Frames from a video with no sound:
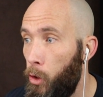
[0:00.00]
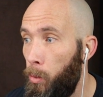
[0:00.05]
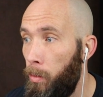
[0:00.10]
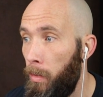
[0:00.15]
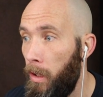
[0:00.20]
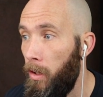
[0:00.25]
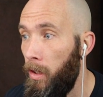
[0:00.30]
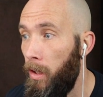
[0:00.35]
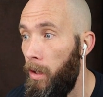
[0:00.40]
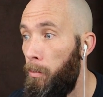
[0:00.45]
and
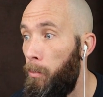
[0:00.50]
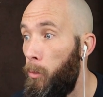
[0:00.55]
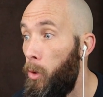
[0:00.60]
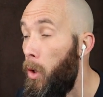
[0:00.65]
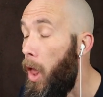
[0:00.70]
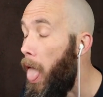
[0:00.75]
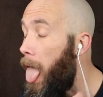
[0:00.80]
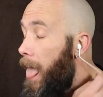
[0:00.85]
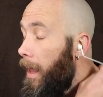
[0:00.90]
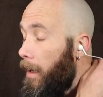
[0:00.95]

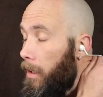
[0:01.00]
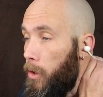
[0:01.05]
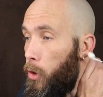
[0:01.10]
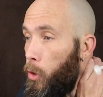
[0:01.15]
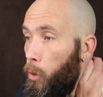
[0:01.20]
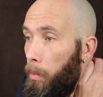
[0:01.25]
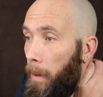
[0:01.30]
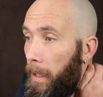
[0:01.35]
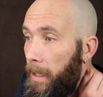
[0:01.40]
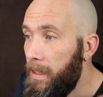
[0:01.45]

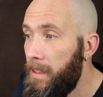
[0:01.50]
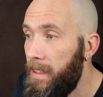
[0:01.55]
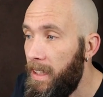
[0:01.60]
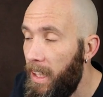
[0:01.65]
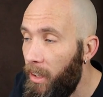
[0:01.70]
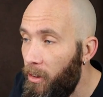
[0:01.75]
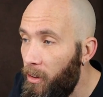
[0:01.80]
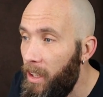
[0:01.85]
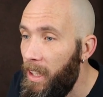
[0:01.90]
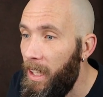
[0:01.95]

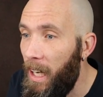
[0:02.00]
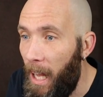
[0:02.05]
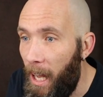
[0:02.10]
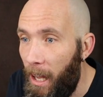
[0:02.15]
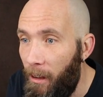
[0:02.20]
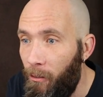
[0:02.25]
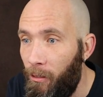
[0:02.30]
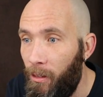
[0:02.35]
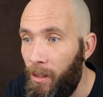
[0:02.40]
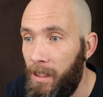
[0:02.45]
humanitarian
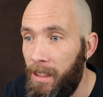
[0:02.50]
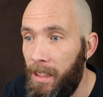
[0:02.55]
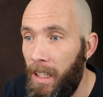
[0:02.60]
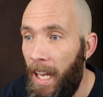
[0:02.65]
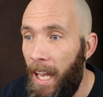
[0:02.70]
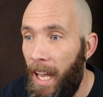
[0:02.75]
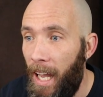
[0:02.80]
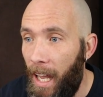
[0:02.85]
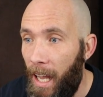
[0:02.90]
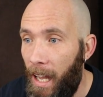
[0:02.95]
efforts
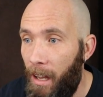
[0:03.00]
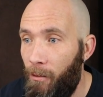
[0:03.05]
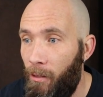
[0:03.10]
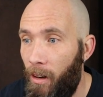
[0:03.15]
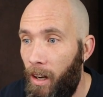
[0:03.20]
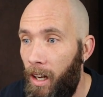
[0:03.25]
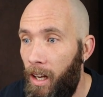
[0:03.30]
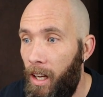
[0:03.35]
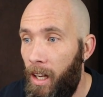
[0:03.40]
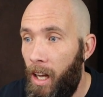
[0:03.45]

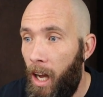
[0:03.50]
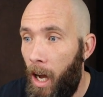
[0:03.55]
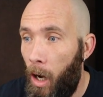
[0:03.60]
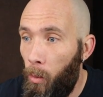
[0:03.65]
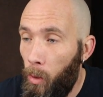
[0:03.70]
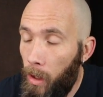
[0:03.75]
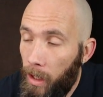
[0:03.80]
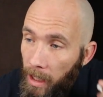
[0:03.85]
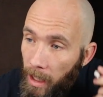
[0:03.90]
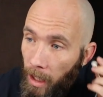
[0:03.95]
ever.
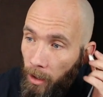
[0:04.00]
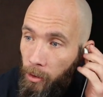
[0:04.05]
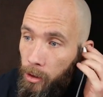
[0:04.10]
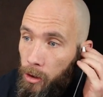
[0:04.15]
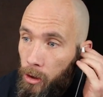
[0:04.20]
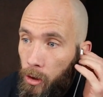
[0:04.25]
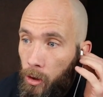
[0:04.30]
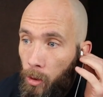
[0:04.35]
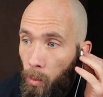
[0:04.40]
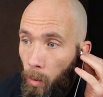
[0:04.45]
I would
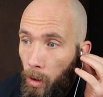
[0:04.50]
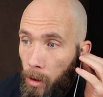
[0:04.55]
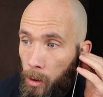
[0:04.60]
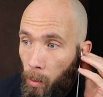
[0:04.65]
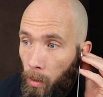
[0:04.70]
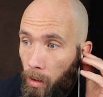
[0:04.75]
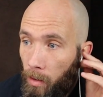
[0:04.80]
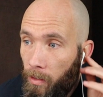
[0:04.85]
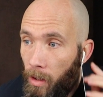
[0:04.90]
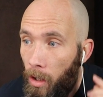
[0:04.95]
encourage you to
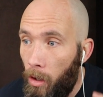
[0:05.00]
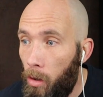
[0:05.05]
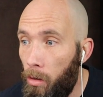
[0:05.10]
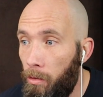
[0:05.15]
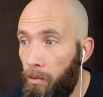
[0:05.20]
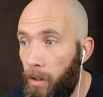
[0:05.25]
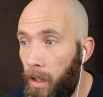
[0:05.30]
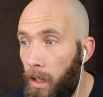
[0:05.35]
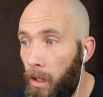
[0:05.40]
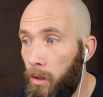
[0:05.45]
watch one of the
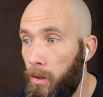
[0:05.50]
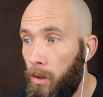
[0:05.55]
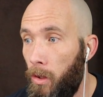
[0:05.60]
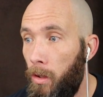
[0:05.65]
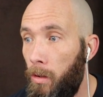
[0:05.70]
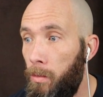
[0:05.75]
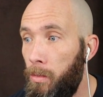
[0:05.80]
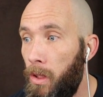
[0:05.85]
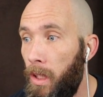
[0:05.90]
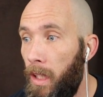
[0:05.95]
long videos
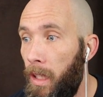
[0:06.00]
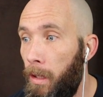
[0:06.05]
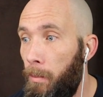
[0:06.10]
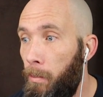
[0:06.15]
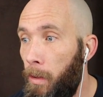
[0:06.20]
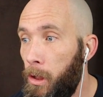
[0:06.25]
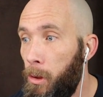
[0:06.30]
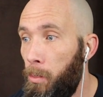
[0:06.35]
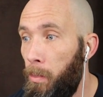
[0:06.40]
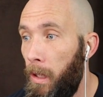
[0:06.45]
on him to get
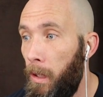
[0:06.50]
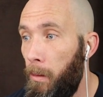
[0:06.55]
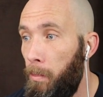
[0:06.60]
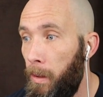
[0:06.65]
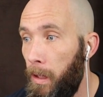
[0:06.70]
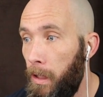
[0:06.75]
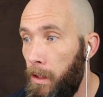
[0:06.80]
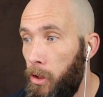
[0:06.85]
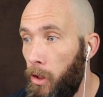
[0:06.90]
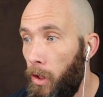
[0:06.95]
a much better
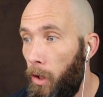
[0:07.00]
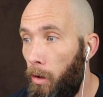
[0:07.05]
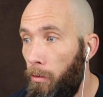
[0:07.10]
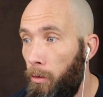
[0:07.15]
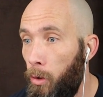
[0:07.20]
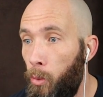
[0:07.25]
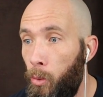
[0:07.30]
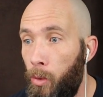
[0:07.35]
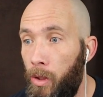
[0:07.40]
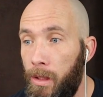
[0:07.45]
picture
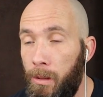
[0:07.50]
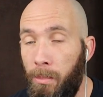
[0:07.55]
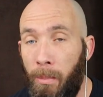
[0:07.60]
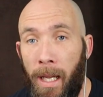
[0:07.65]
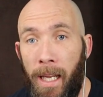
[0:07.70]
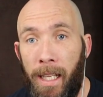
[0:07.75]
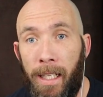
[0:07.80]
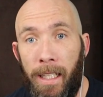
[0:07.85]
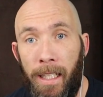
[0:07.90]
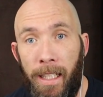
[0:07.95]
of who this
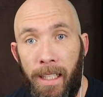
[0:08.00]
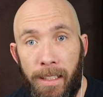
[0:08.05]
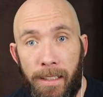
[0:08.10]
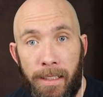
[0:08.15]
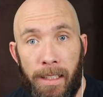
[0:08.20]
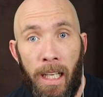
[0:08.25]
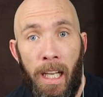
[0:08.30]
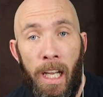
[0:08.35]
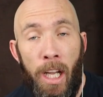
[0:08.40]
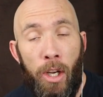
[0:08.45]
man
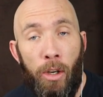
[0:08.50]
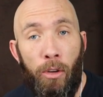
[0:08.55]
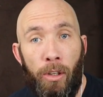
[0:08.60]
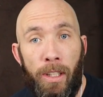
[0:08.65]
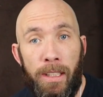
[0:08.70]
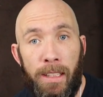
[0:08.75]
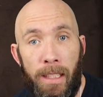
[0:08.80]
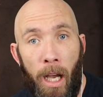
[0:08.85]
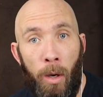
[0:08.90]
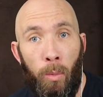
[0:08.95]
is.
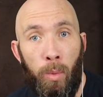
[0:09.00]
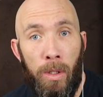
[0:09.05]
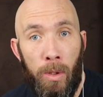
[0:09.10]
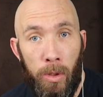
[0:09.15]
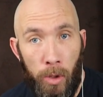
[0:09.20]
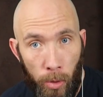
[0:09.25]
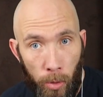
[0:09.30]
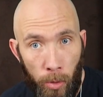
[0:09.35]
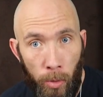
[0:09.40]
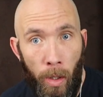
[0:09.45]
Chris, I
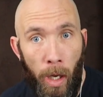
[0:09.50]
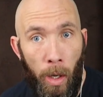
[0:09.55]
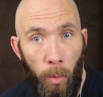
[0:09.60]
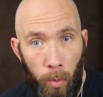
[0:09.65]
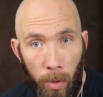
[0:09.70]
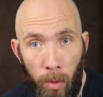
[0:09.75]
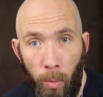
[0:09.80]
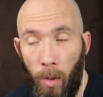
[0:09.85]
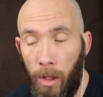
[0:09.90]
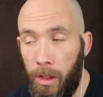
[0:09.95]

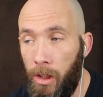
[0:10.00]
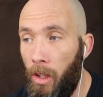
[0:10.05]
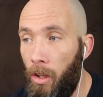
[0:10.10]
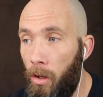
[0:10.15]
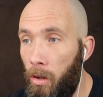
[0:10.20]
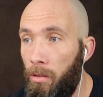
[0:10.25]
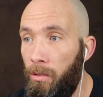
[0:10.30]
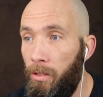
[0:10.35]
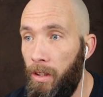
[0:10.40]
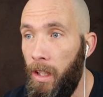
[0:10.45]
will watch a
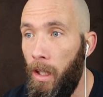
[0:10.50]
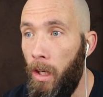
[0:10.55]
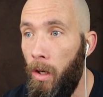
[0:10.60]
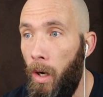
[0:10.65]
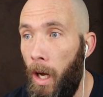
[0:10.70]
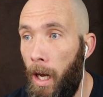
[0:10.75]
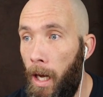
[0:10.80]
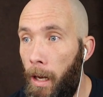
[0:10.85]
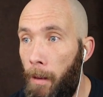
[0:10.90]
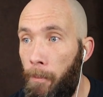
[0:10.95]
long
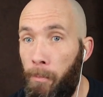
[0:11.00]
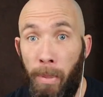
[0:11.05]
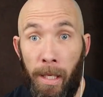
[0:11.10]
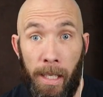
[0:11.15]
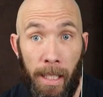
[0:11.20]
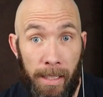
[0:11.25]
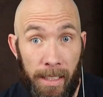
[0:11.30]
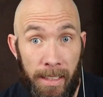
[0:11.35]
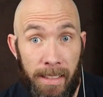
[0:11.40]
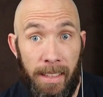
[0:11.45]
video,
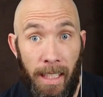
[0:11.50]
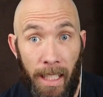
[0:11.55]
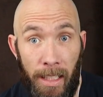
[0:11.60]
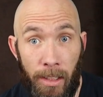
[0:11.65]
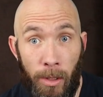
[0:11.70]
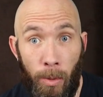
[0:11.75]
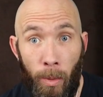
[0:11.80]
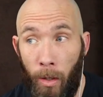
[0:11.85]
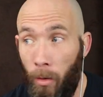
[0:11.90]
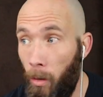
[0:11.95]
but I did
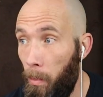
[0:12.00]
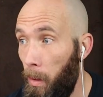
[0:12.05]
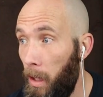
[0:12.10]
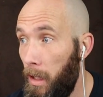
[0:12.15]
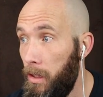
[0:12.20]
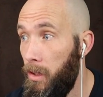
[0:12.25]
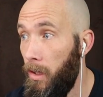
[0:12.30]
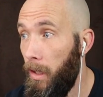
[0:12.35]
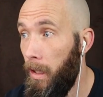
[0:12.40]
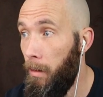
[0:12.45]
say to you, I
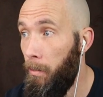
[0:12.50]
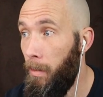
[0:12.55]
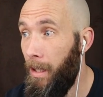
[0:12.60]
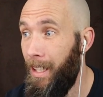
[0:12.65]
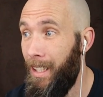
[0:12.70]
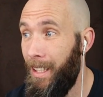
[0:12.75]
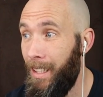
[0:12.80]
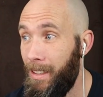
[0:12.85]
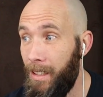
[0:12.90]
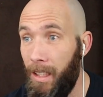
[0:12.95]
replied to your
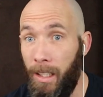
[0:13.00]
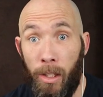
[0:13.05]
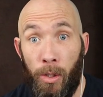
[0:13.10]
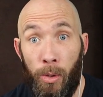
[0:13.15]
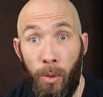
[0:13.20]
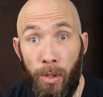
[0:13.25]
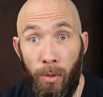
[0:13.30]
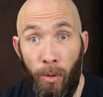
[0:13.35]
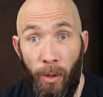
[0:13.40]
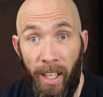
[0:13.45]
email and I said I'll
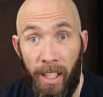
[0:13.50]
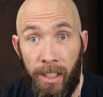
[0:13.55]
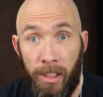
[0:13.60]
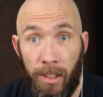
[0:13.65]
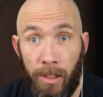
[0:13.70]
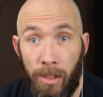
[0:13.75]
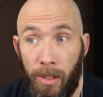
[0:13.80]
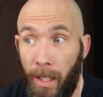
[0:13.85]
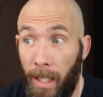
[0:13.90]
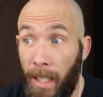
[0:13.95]
do the
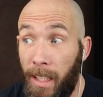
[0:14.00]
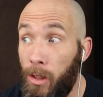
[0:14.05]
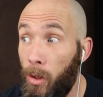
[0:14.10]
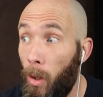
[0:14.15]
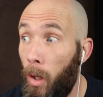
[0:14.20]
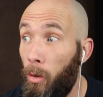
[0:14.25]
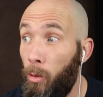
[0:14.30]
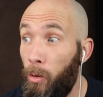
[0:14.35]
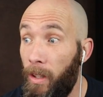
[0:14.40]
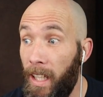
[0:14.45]
reaction today,
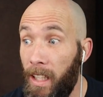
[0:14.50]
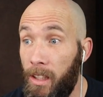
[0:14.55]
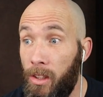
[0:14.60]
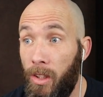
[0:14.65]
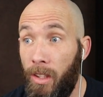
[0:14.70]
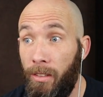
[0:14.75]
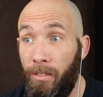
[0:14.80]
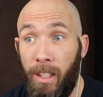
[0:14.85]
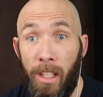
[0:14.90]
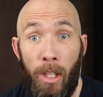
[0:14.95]
so I'll react
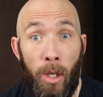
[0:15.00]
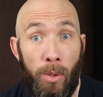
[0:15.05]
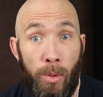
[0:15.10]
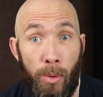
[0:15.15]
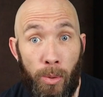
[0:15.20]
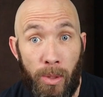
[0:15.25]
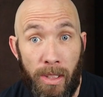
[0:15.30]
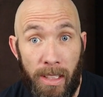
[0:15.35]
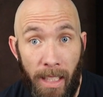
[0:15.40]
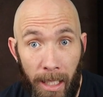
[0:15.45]
to the video
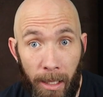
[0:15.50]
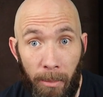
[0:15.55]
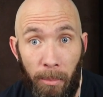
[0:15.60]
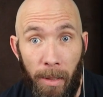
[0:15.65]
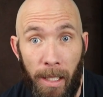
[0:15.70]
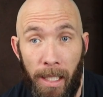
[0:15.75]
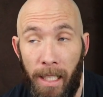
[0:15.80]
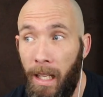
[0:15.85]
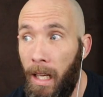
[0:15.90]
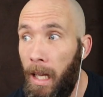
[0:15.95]
you
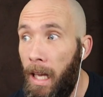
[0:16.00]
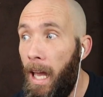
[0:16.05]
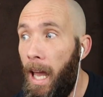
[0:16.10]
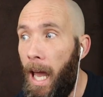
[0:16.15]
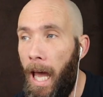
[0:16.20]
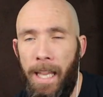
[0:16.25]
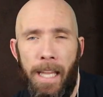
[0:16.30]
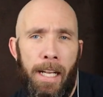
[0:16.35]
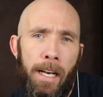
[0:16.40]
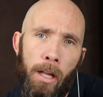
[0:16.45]
sent me
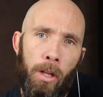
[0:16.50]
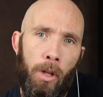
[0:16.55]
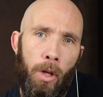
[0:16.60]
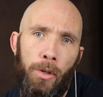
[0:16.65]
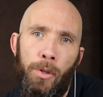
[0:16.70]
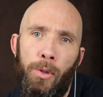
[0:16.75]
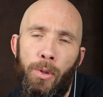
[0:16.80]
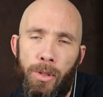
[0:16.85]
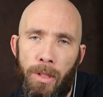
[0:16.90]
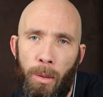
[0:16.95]
and then I'll
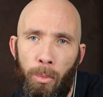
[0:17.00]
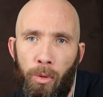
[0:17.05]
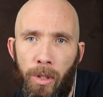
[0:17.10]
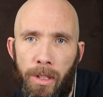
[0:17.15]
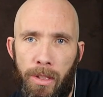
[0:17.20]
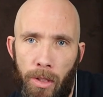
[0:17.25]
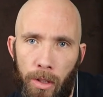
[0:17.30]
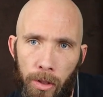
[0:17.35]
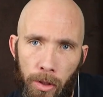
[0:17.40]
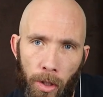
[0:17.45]
go and do some
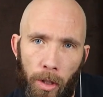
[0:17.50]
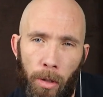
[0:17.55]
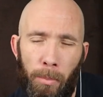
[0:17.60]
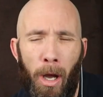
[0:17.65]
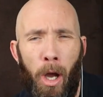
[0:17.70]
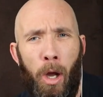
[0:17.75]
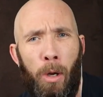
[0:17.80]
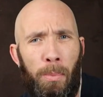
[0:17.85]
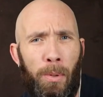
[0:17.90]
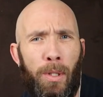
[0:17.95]
research on
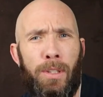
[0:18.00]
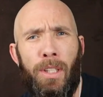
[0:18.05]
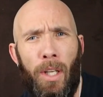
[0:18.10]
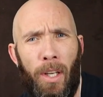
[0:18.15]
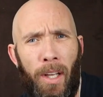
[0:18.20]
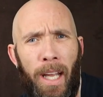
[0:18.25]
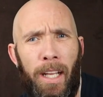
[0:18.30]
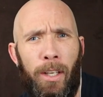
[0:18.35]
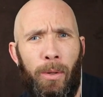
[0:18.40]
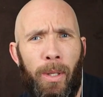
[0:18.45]
them. I hope it's
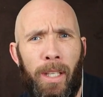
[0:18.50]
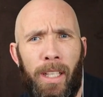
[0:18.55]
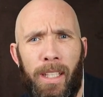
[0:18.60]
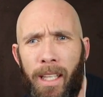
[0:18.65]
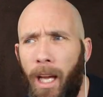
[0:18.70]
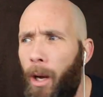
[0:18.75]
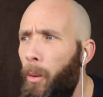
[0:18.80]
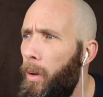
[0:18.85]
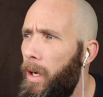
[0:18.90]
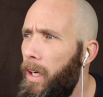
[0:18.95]
okay doing
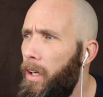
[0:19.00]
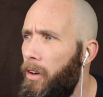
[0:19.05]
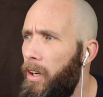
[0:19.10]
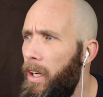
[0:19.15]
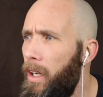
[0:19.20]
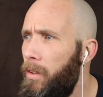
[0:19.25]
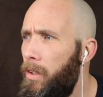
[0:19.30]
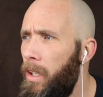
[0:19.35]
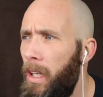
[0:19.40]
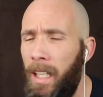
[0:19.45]
it that way
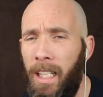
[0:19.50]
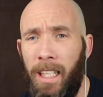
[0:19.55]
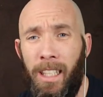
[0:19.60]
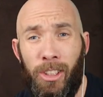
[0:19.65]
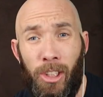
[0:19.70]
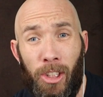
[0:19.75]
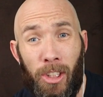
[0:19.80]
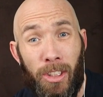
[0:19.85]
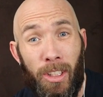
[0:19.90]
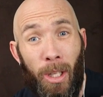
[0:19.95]
around.
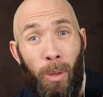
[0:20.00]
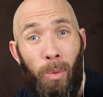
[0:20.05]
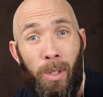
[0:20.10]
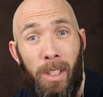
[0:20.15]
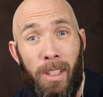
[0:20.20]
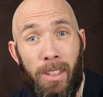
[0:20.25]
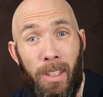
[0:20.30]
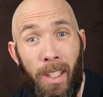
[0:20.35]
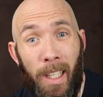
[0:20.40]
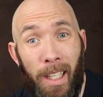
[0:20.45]
It's just I
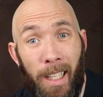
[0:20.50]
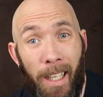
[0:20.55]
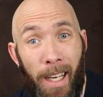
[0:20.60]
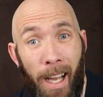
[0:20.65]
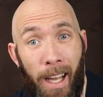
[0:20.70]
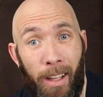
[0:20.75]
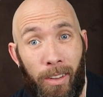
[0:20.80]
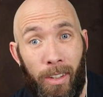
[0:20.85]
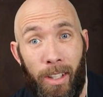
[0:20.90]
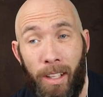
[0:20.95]
wanted to get
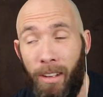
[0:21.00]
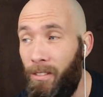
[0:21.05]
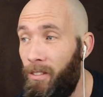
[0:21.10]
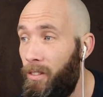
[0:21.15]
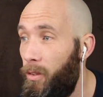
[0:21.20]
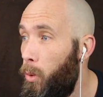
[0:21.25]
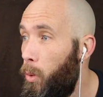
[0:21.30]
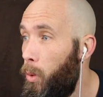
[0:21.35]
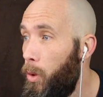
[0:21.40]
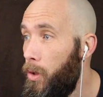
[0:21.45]
it out there
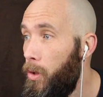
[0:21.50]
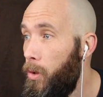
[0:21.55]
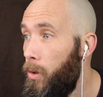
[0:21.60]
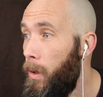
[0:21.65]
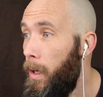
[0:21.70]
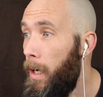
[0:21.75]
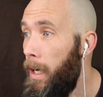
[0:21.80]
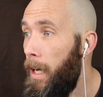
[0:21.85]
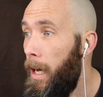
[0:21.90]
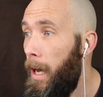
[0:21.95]
for you.